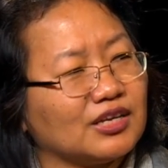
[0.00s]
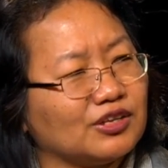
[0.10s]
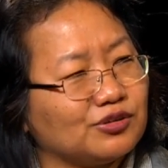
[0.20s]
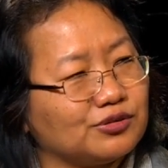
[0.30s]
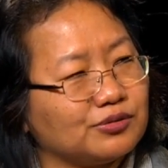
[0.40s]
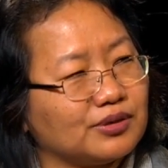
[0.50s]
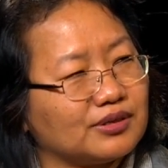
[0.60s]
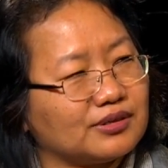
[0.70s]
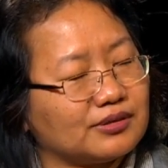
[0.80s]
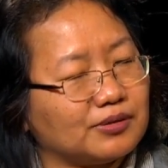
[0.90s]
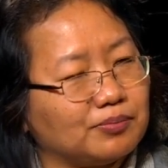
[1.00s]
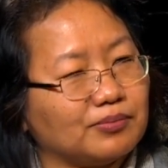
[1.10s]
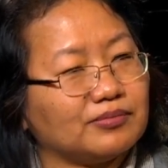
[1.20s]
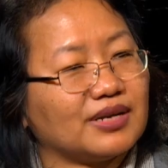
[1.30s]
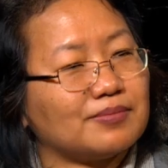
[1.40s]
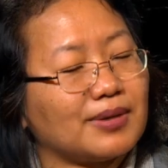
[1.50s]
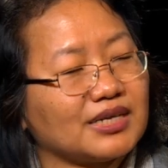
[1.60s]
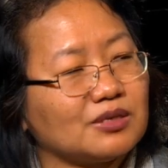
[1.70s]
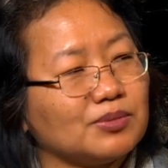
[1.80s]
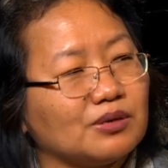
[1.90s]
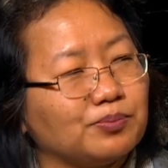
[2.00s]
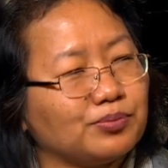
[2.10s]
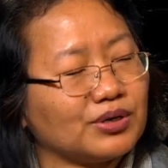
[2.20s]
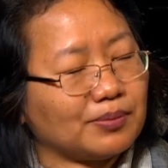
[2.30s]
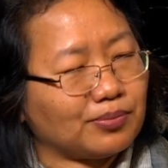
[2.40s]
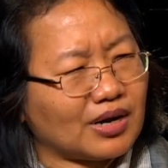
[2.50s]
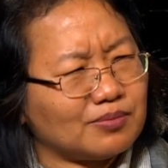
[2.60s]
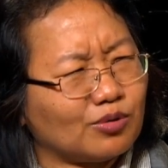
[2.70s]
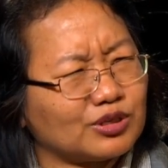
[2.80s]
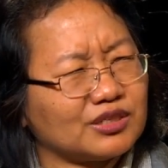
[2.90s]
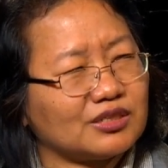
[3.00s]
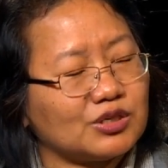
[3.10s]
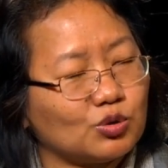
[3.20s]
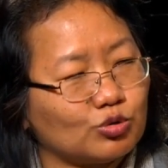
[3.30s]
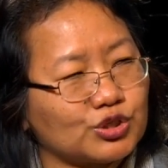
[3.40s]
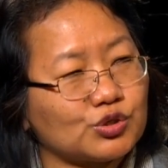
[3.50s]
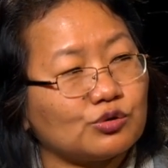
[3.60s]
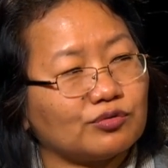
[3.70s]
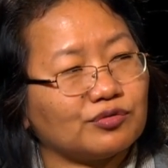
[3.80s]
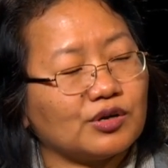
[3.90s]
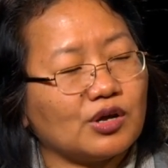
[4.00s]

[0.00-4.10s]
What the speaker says: There might be a primordial notion of